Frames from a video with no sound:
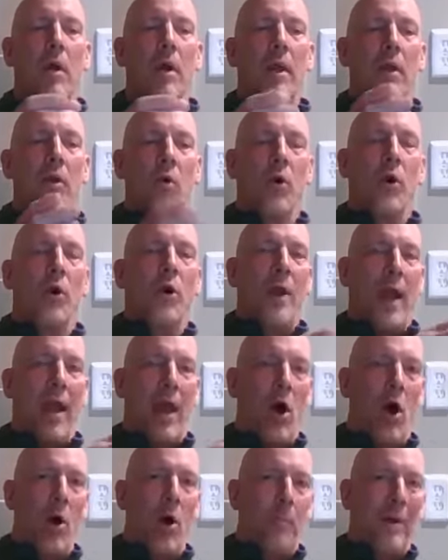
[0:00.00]
in order to
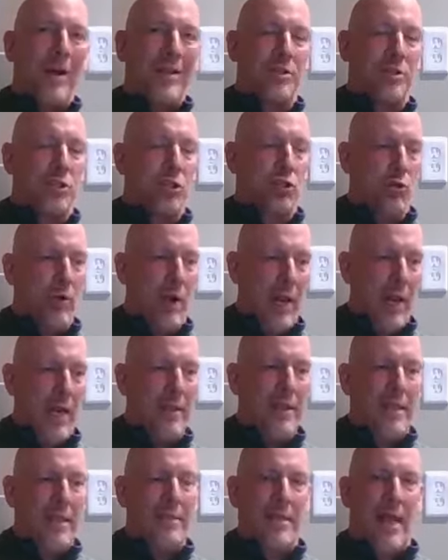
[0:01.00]
help us train
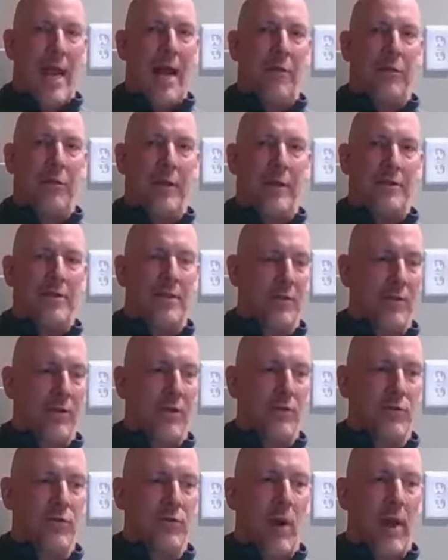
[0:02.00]
these athletes in
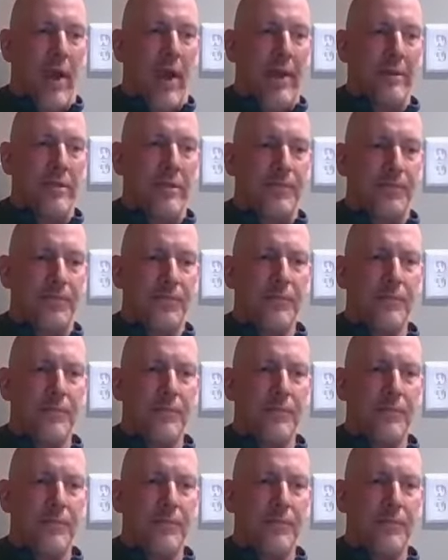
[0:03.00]
those ways